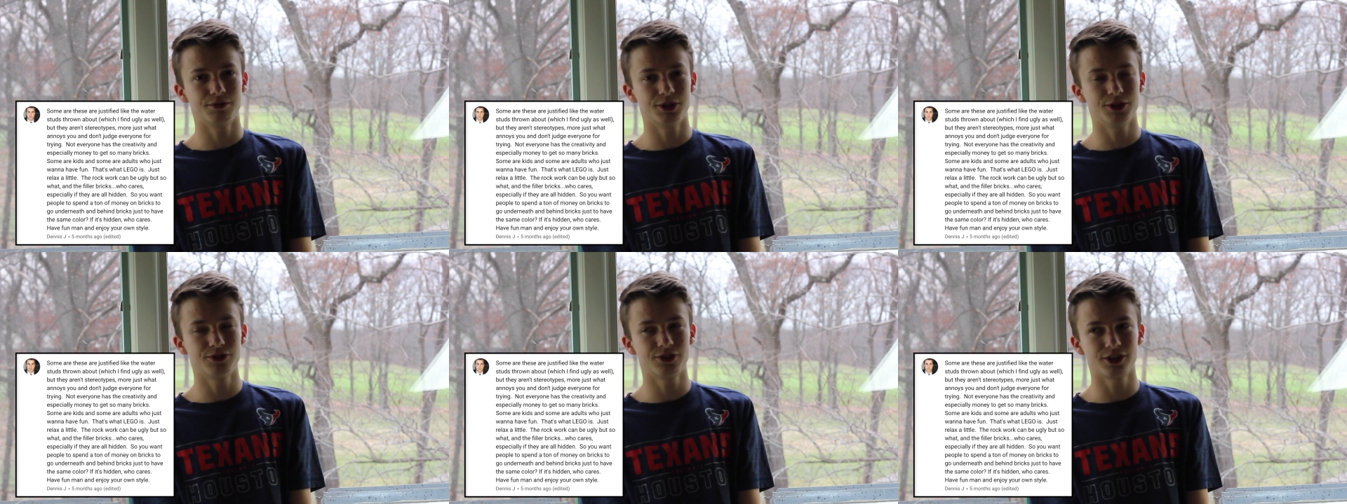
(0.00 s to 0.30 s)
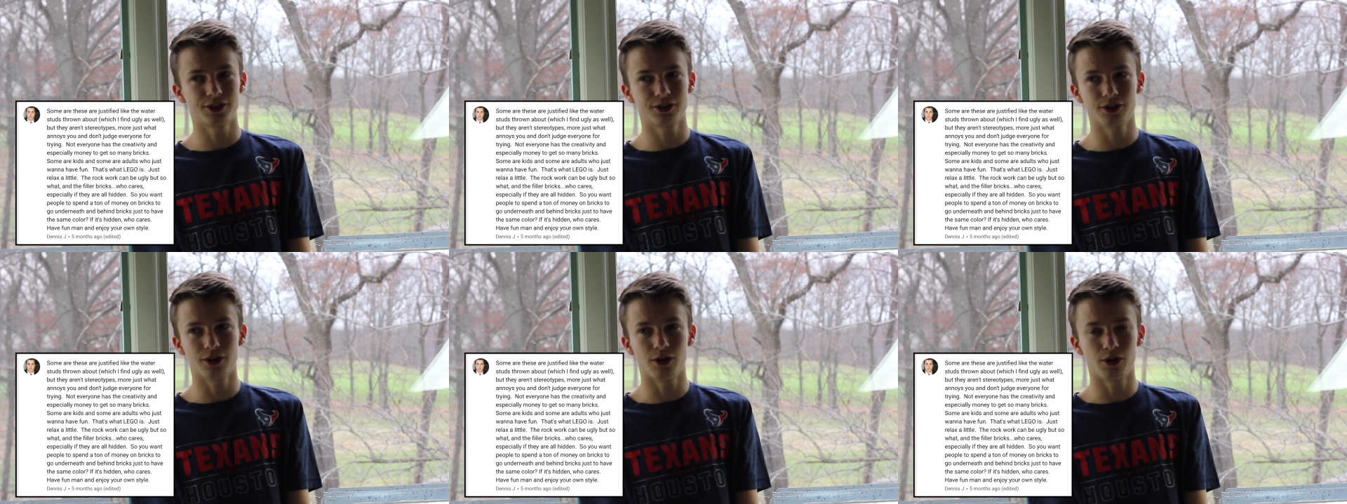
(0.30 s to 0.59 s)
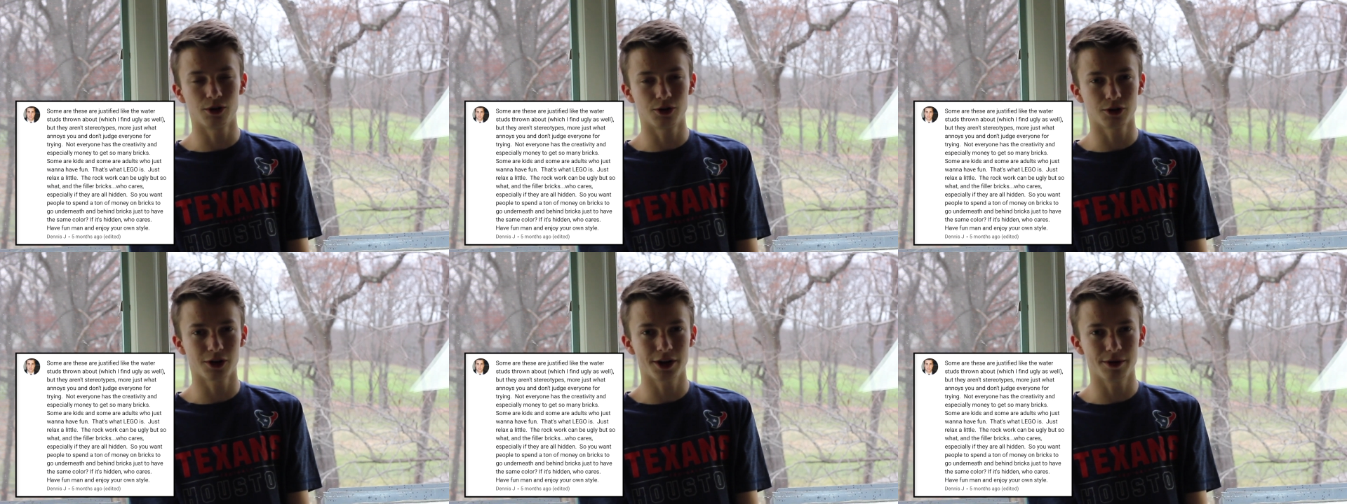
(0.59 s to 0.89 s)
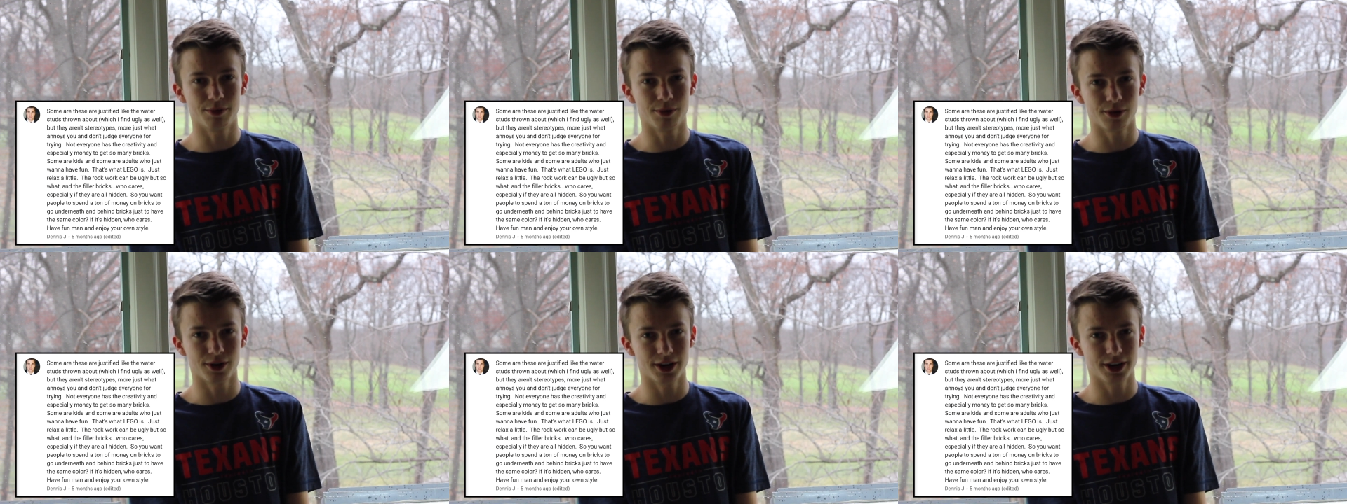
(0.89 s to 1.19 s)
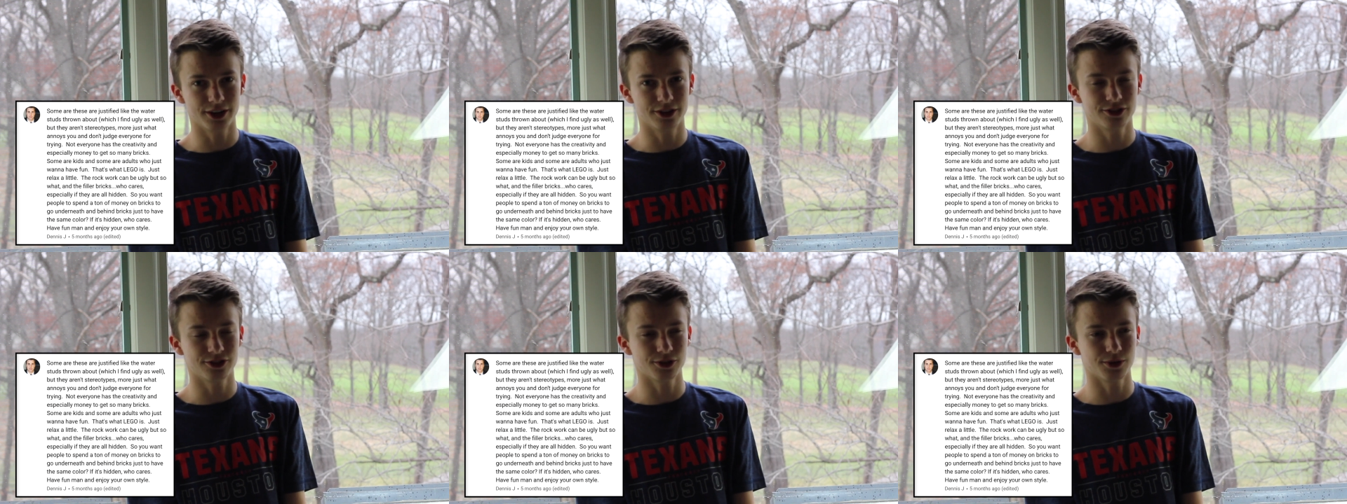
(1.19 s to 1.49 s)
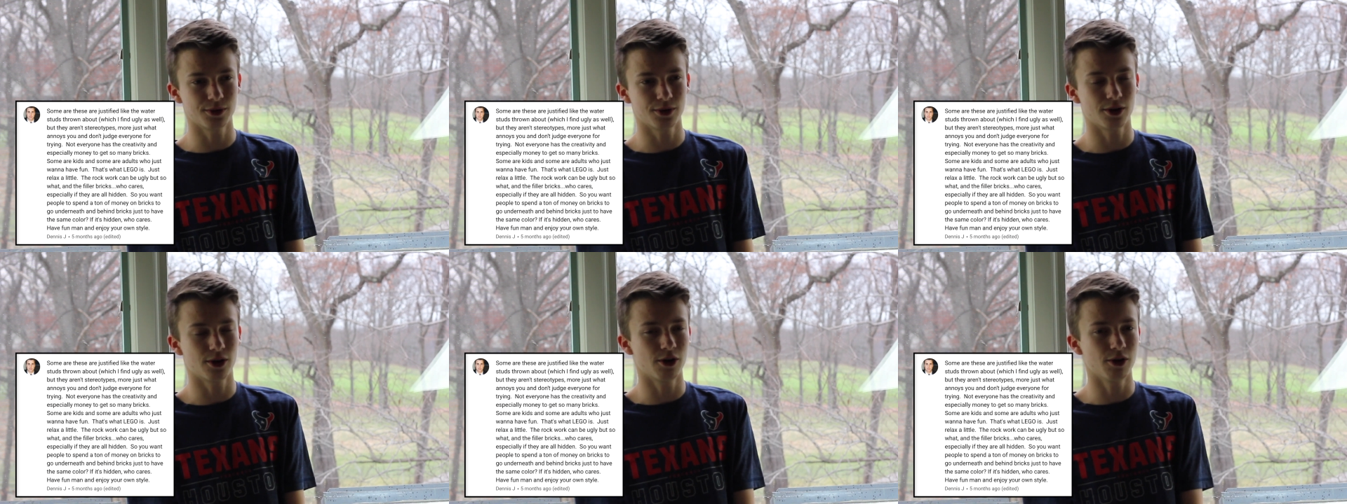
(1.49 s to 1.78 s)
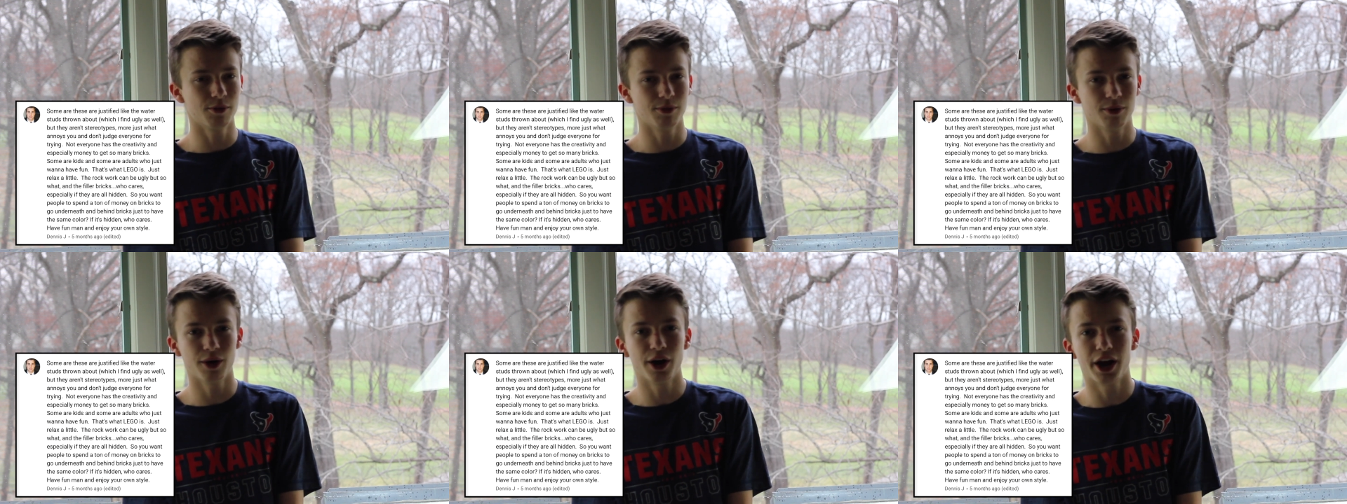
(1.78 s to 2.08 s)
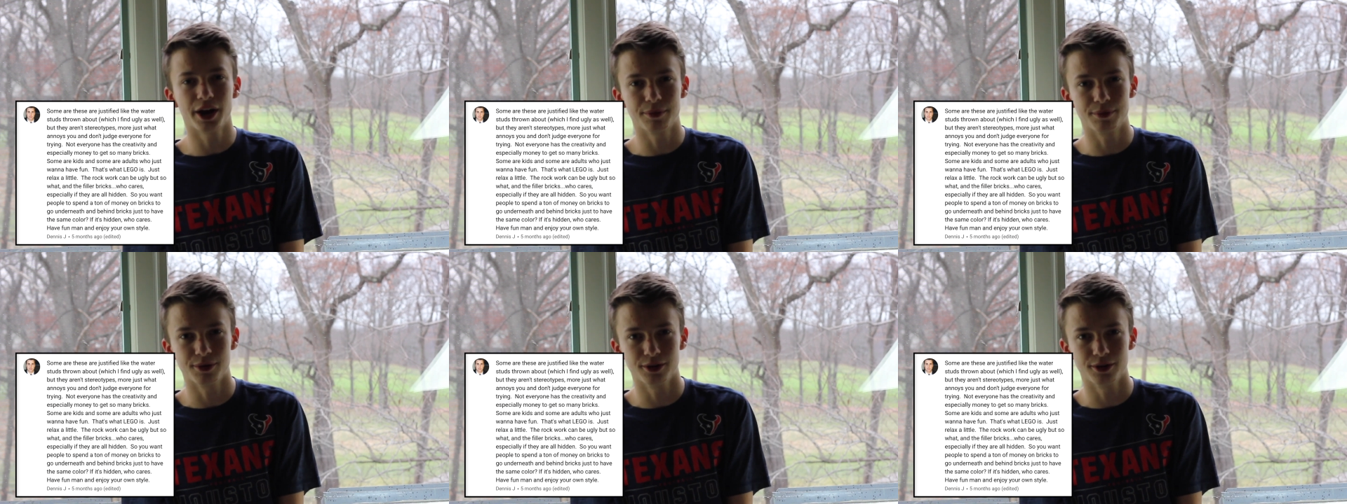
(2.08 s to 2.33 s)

using all gray bricks or all black